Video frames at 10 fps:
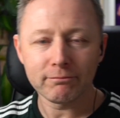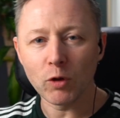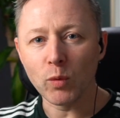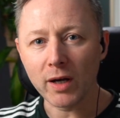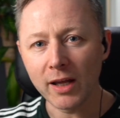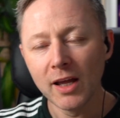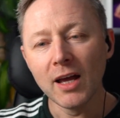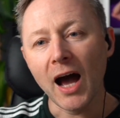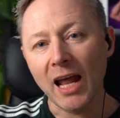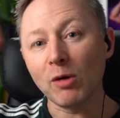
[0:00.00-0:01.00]
Don't worry.
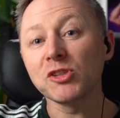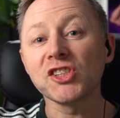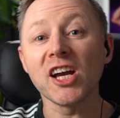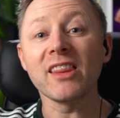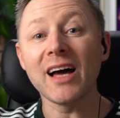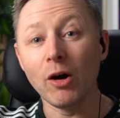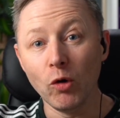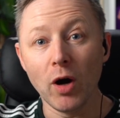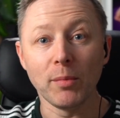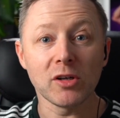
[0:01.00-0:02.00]
And I'll share that
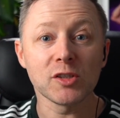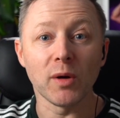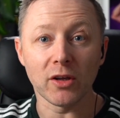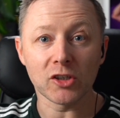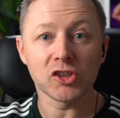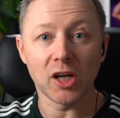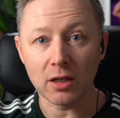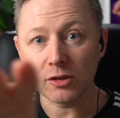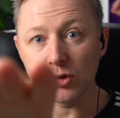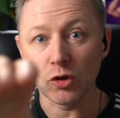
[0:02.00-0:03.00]
out amongst my other
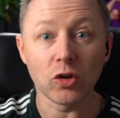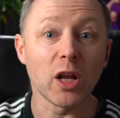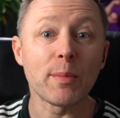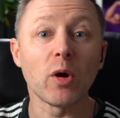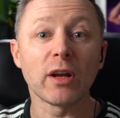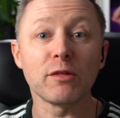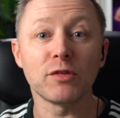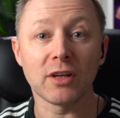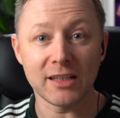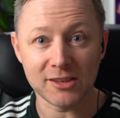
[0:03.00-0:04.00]
sharks, so you're going to be alright
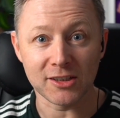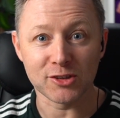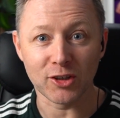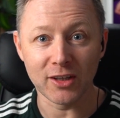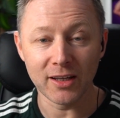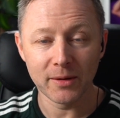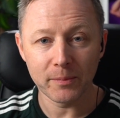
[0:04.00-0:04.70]
for the rest of your journey.